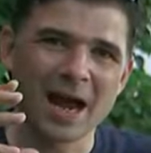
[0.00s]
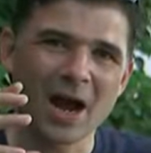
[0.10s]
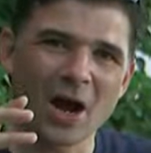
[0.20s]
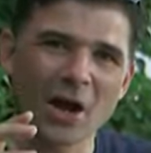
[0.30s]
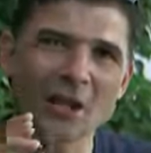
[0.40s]

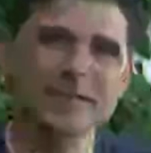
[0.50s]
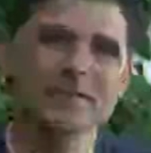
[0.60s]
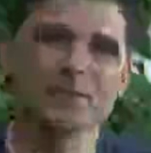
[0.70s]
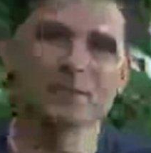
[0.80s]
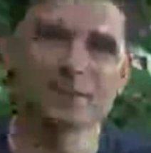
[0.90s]

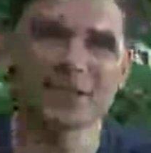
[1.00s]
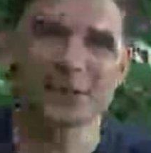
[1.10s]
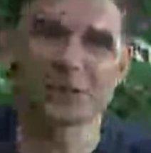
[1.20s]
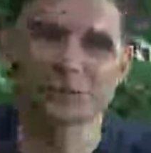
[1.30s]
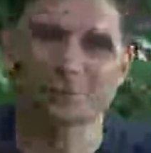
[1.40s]
hiding from
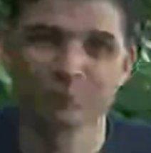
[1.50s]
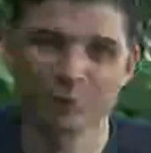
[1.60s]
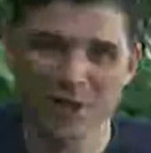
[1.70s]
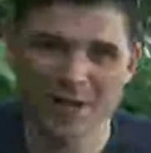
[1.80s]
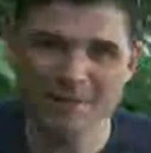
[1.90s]
potential
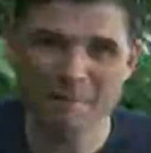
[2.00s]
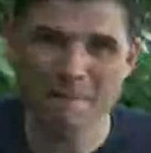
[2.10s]
prey.